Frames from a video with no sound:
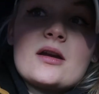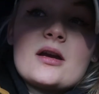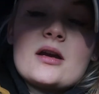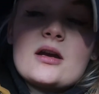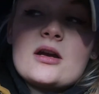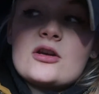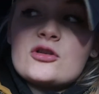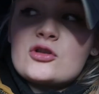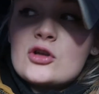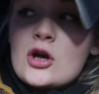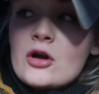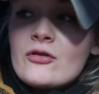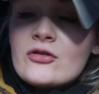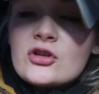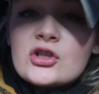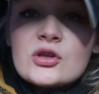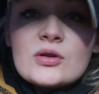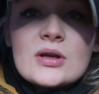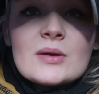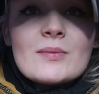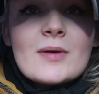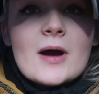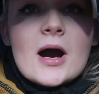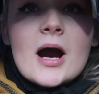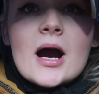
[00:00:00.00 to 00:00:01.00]
a storage
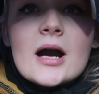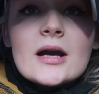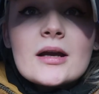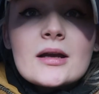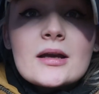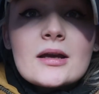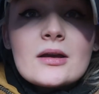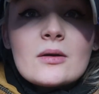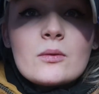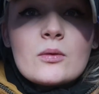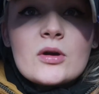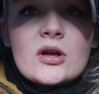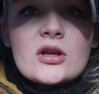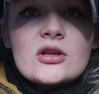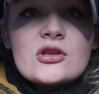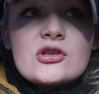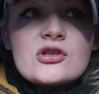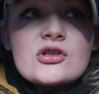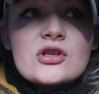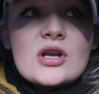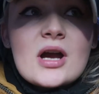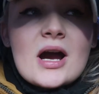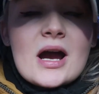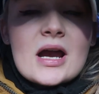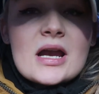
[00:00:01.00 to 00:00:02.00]
unit park,
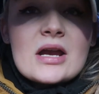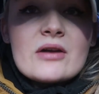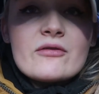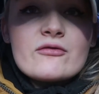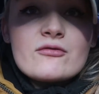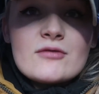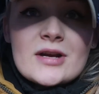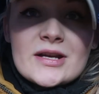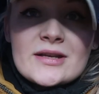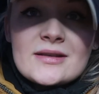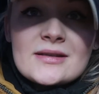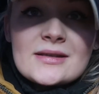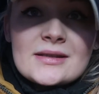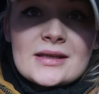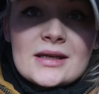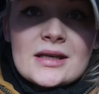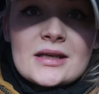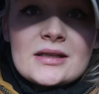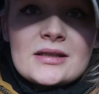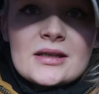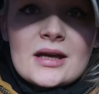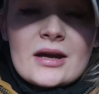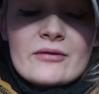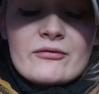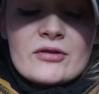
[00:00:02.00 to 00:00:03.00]
which I have
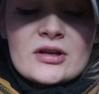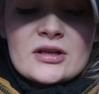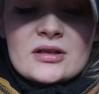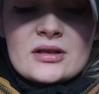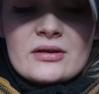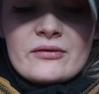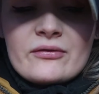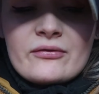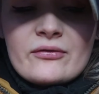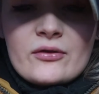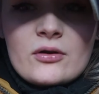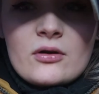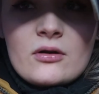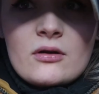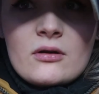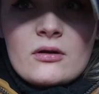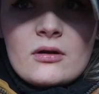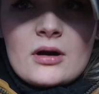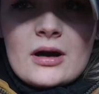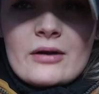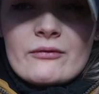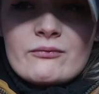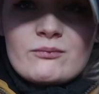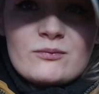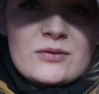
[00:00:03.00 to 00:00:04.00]
rented. I've rented it
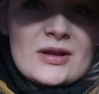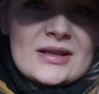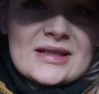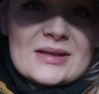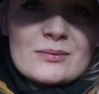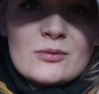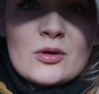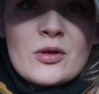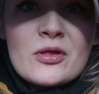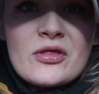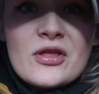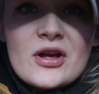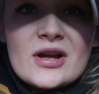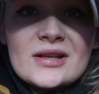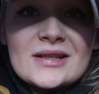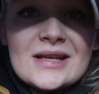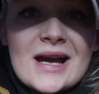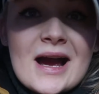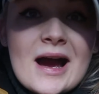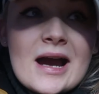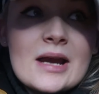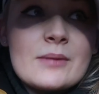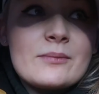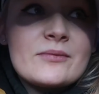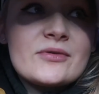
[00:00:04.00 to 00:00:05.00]
for, it's a month at a
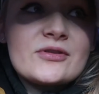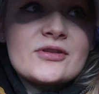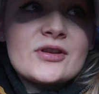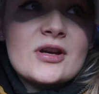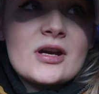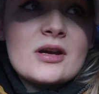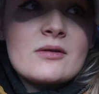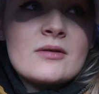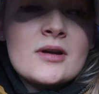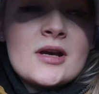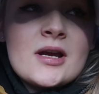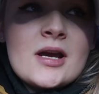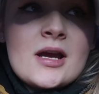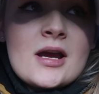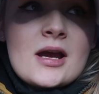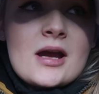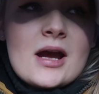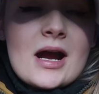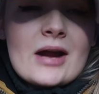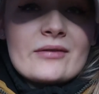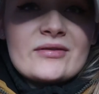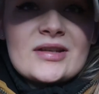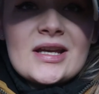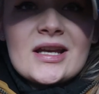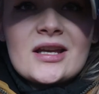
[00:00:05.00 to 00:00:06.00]
time, so
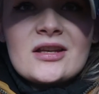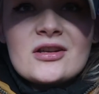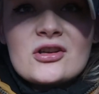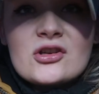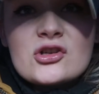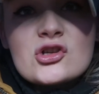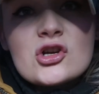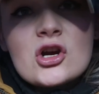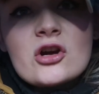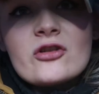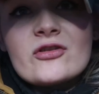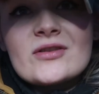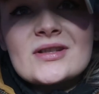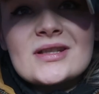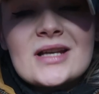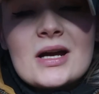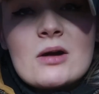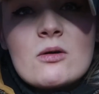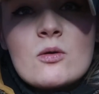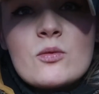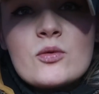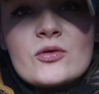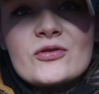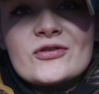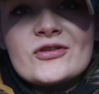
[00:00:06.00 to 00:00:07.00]
I've taken insurance
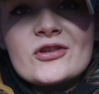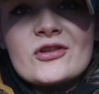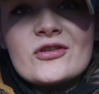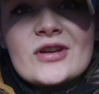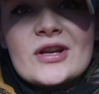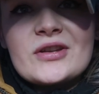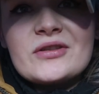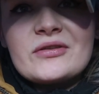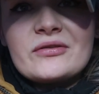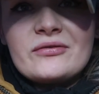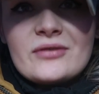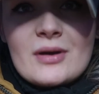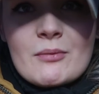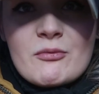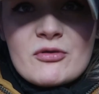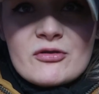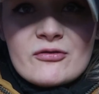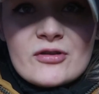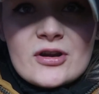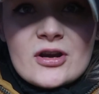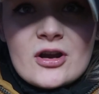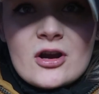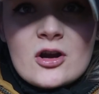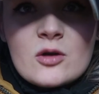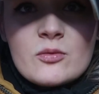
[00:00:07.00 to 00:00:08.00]
out up until the end of
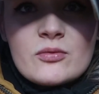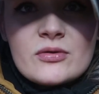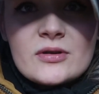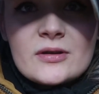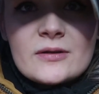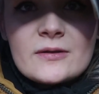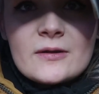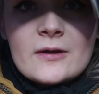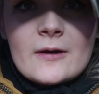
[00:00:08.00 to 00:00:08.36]
February, hoping